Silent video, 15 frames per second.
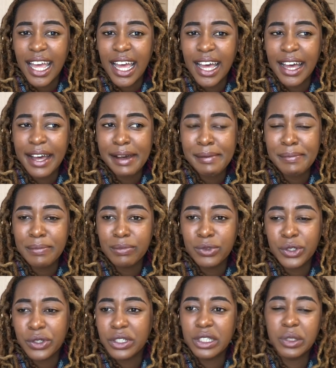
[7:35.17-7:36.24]

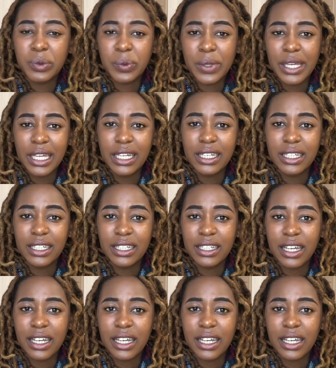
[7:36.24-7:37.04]
during the week.